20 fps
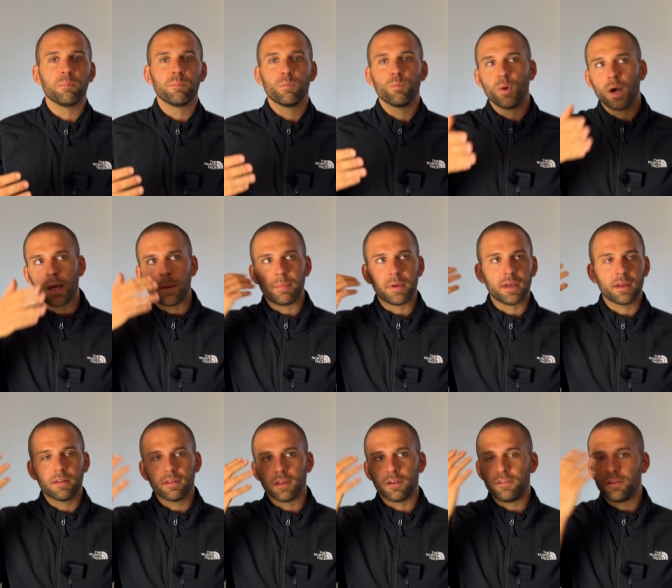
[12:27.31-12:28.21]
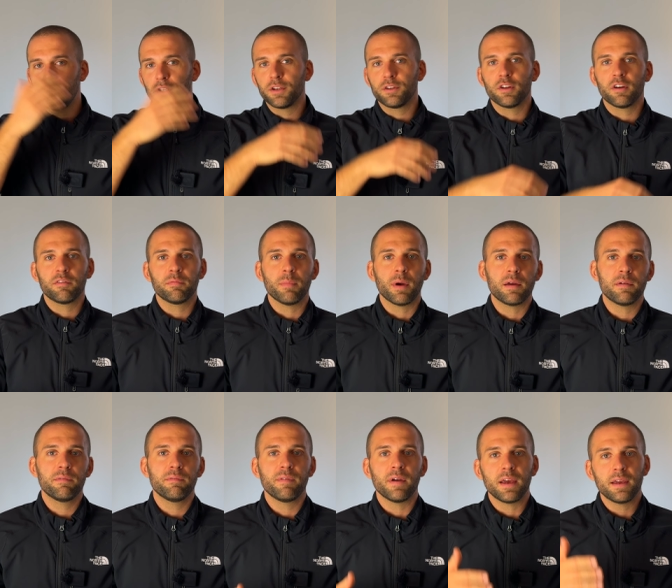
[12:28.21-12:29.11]
wiping the tears off my
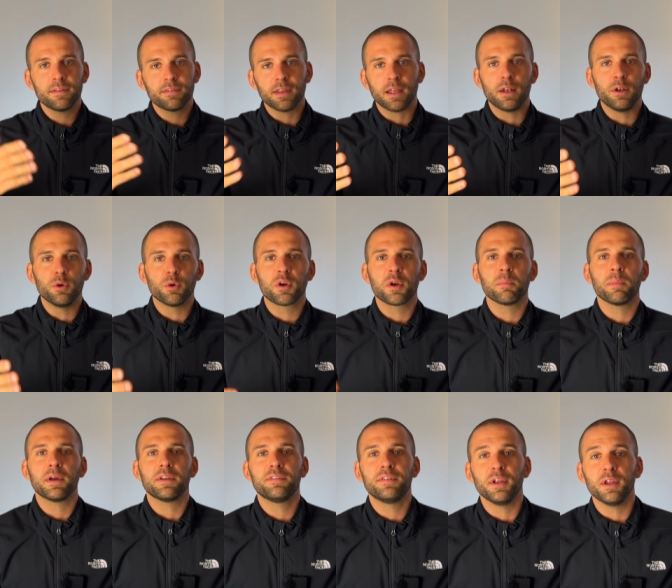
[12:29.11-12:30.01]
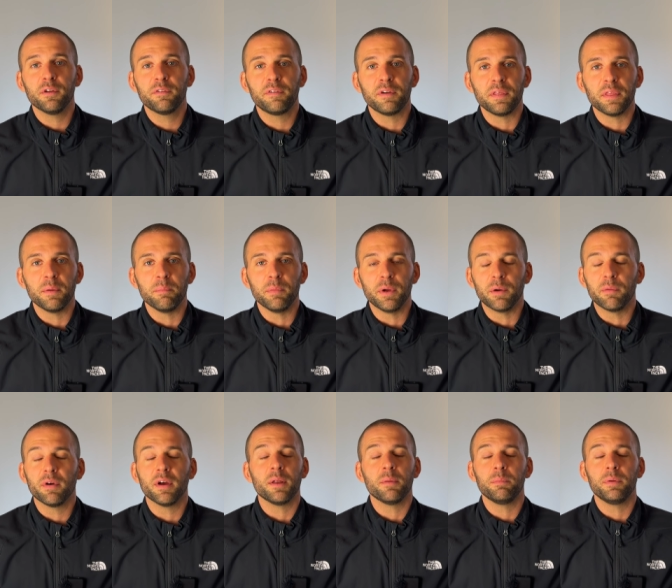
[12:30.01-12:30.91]
face and looking myself in the
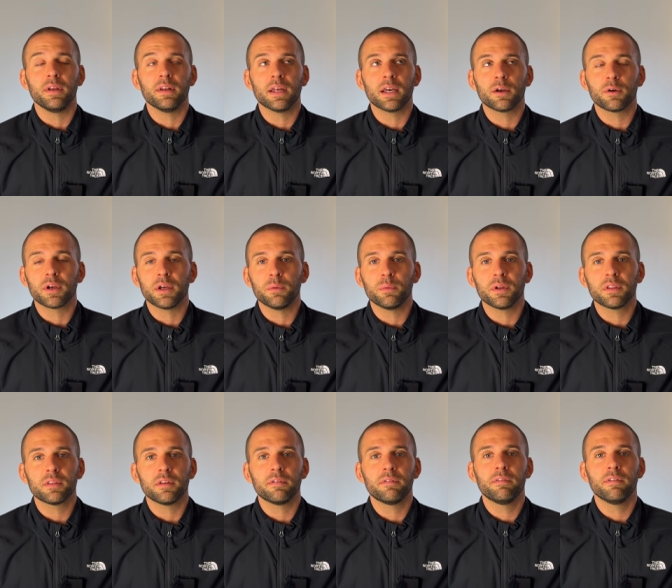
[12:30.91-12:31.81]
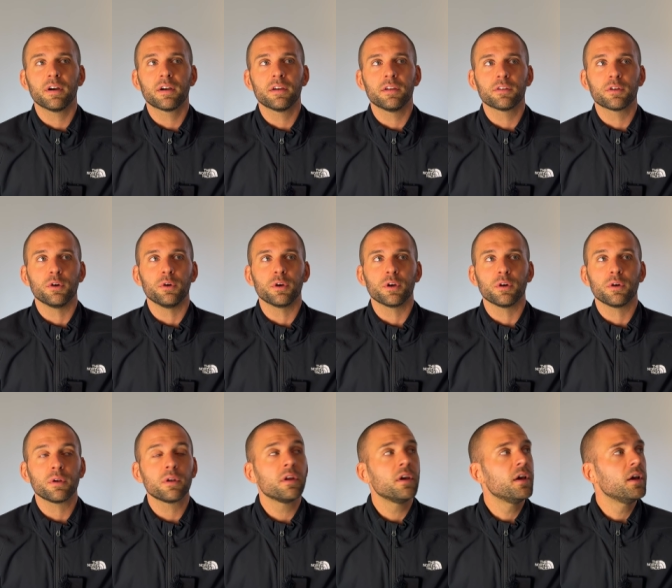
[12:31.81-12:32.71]
mirror and being like, okay, what the f is going
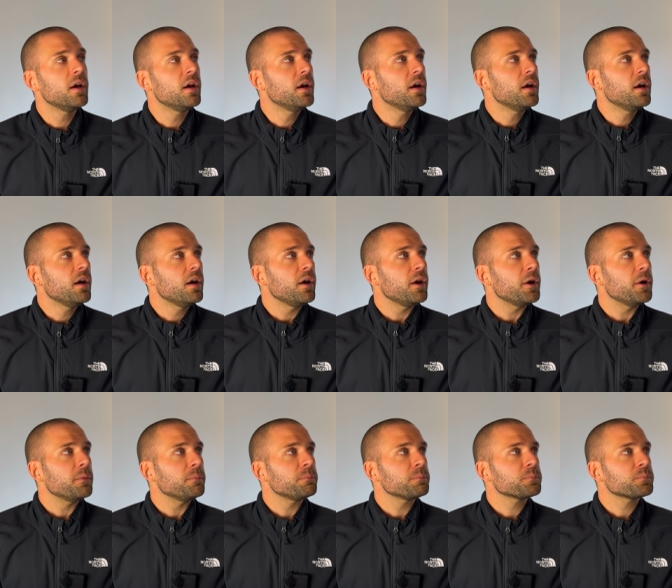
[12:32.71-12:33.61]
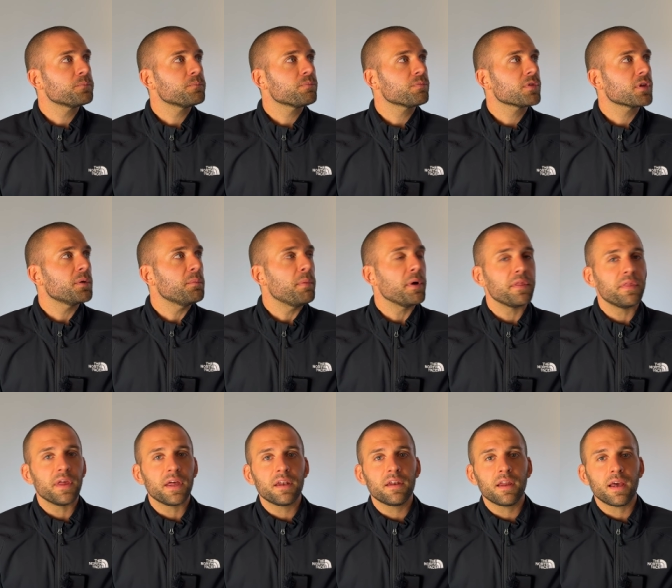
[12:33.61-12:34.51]
on? But
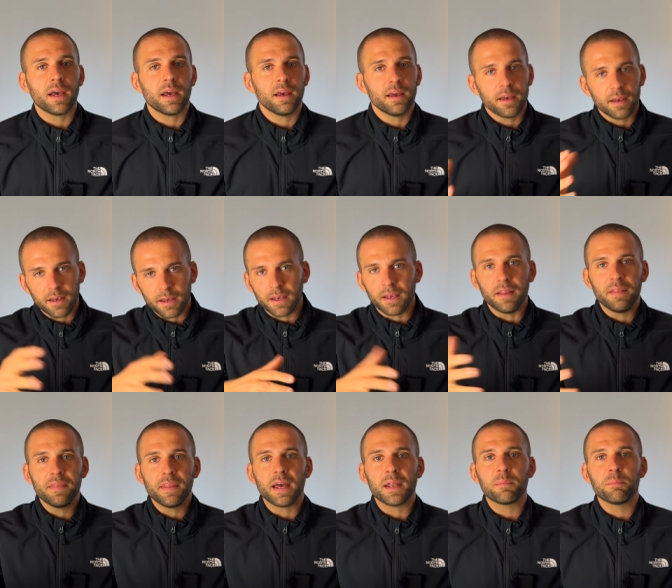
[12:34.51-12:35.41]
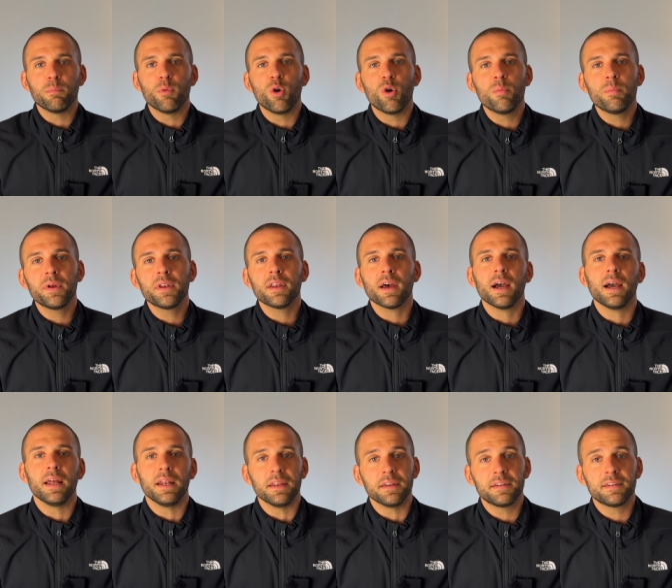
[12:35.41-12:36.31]
then in that moment,
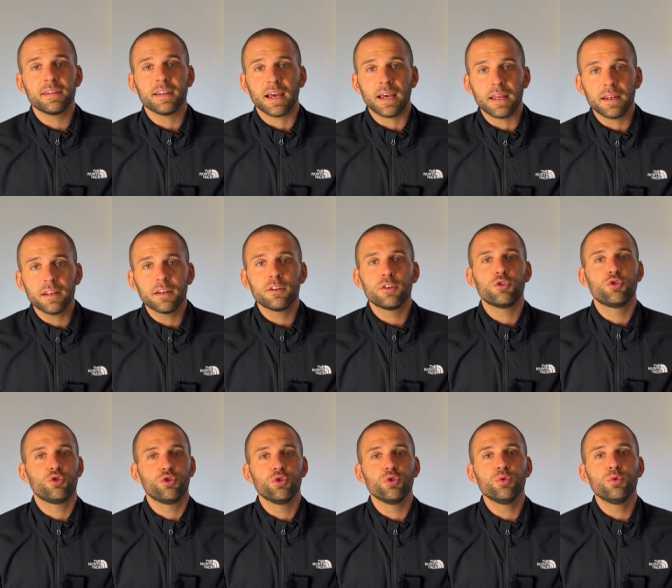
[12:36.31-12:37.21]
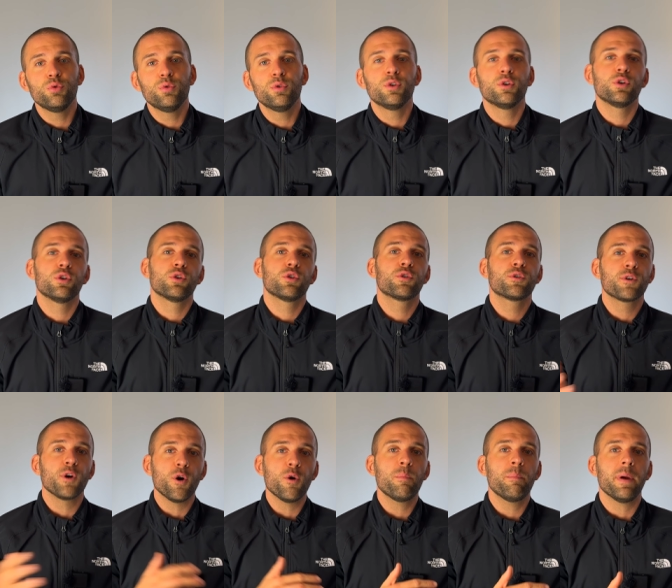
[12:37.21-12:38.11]
I decided to
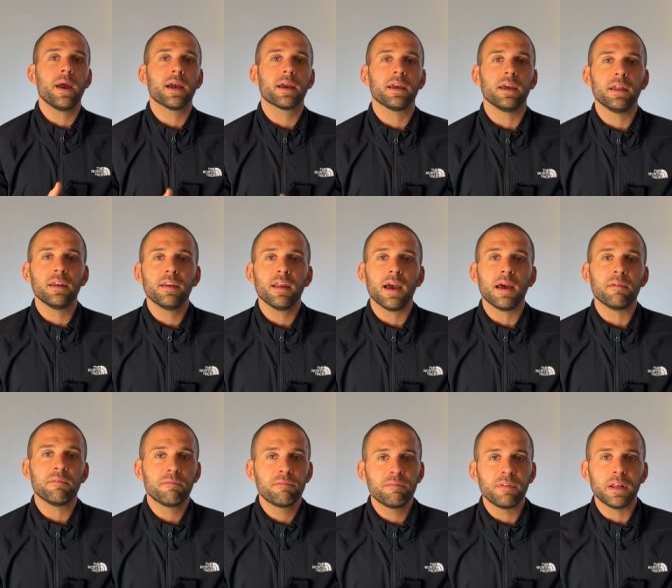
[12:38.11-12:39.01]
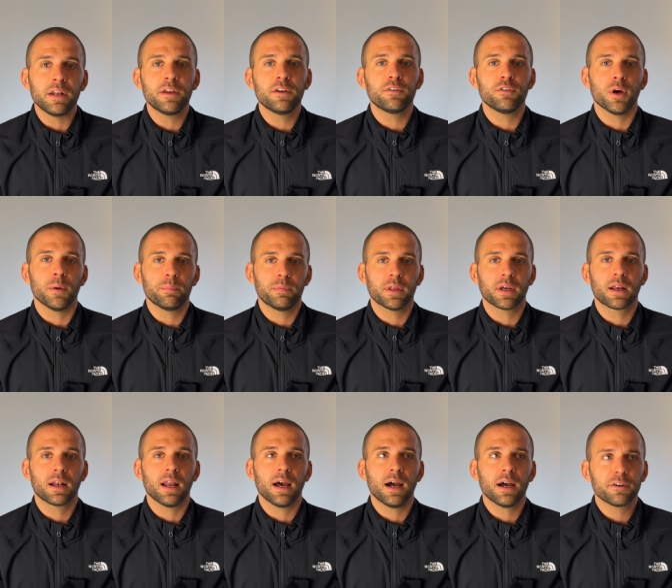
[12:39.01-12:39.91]
go back in and finish up the
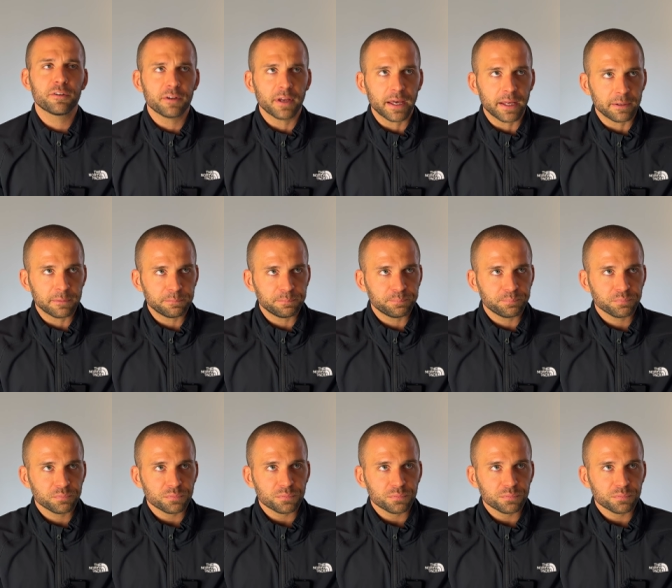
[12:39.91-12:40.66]
class. And